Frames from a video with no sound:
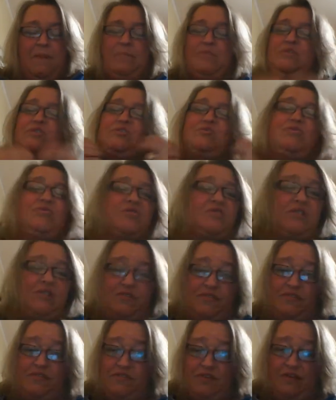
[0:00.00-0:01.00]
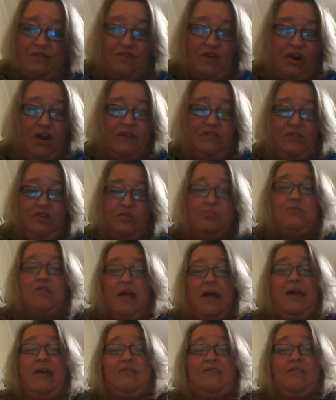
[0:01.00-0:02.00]
But do yourself a favor, if you
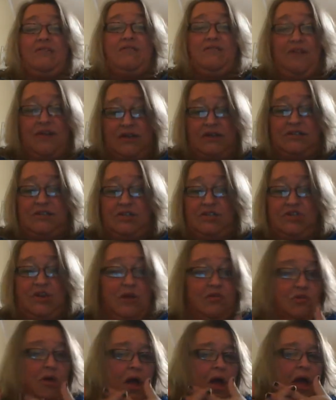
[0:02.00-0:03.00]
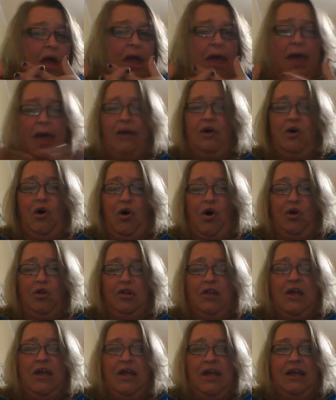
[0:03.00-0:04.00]
like the fantasy genre at
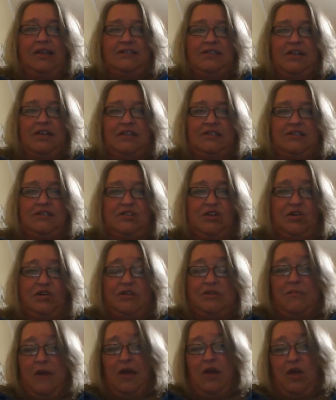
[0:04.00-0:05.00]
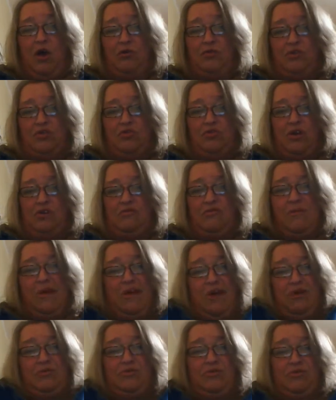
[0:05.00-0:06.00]
all, it's not necessarily my go-to genre.
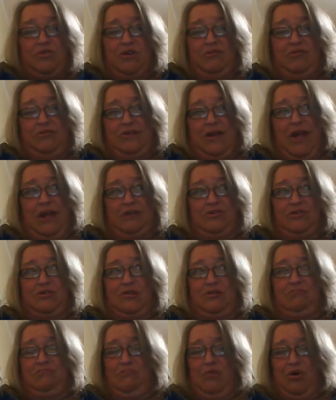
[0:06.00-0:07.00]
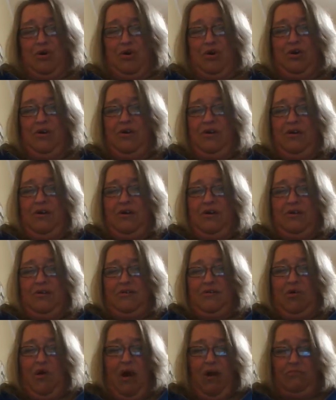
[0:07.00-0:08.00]
My go-to genre is actually murder,
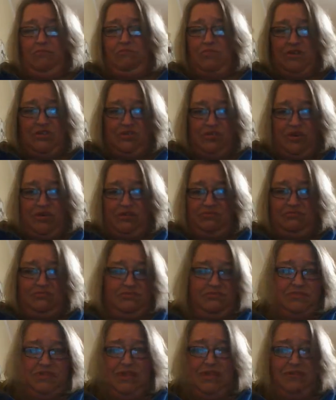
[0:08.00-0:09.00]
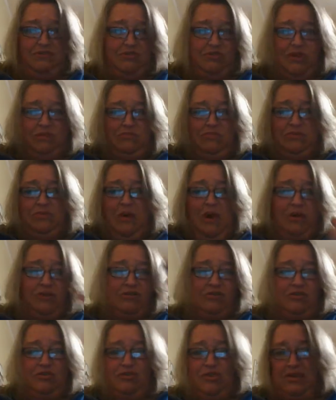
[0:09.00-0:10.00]
crime, mystery. Think James
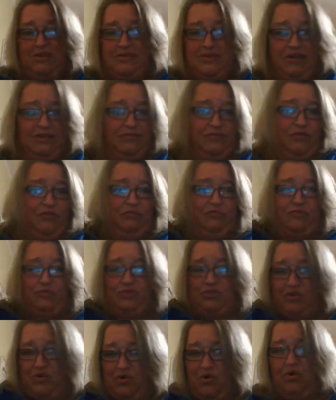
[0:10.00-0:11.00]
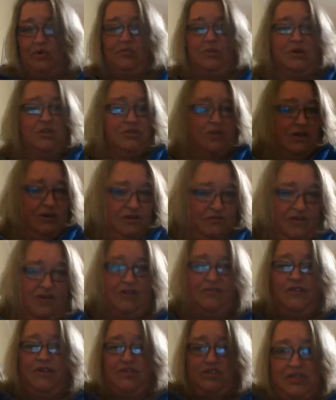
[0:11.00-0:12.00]
Patterson, John Sanford, Patricia Cornwell, Janet
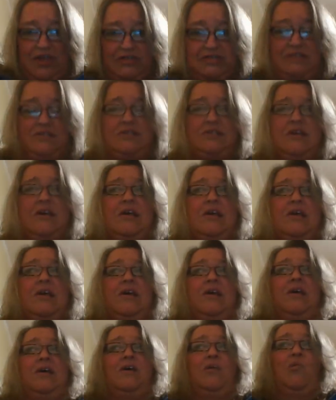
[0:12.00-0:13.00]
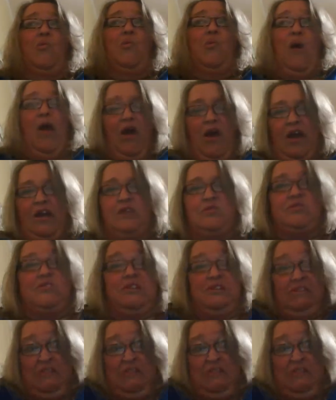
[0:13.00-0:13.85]
Ivanovich. That's where I used to